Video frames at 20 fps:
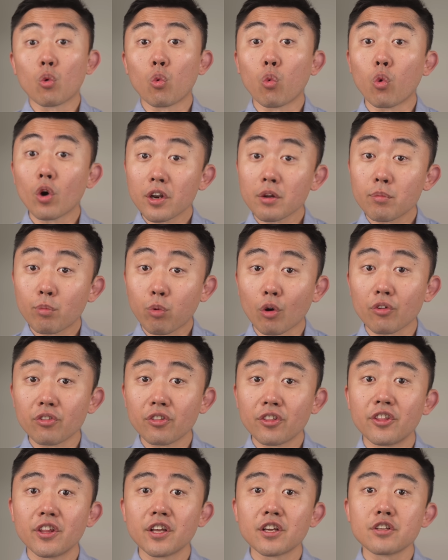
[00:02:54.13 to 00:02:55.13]
one
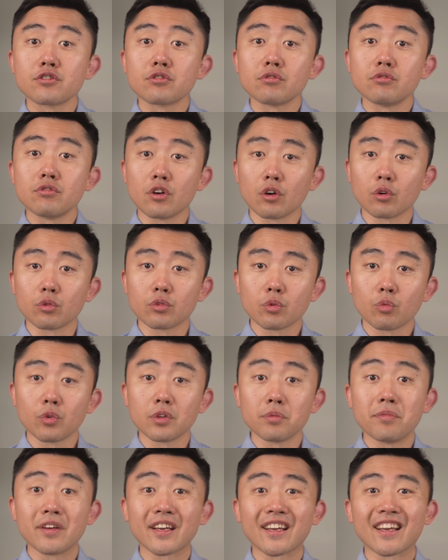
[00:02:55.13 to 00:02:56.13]
important thing to note
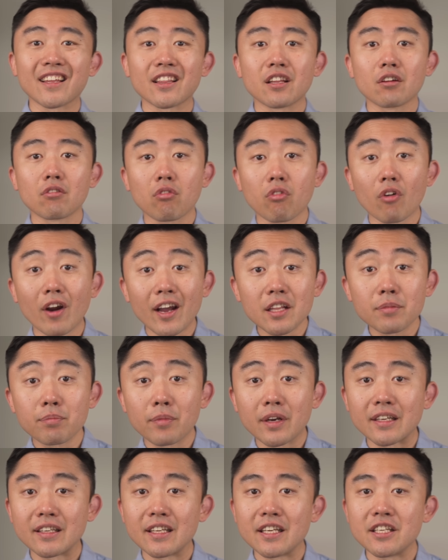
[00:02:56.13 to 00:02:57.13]
when taking the right
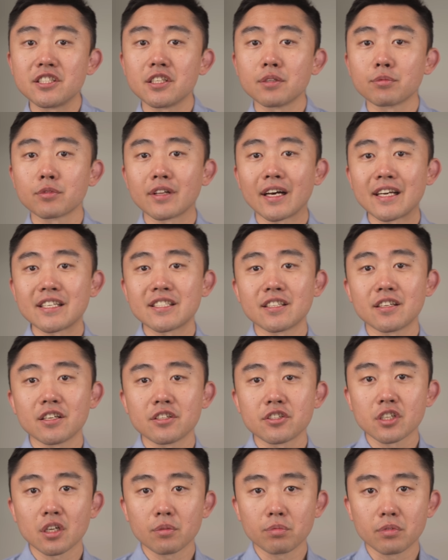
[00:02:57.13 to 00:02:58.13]
magnesium
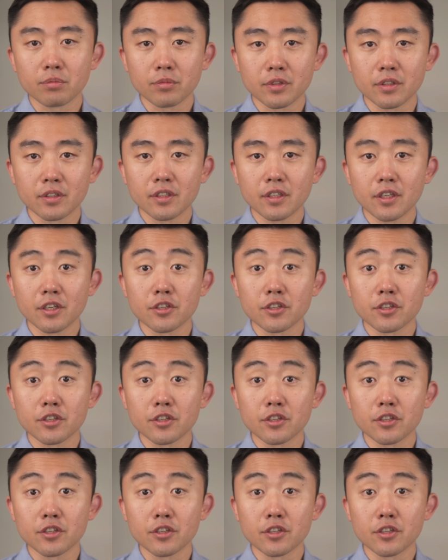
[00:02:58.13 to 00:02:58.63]
glycinate supplement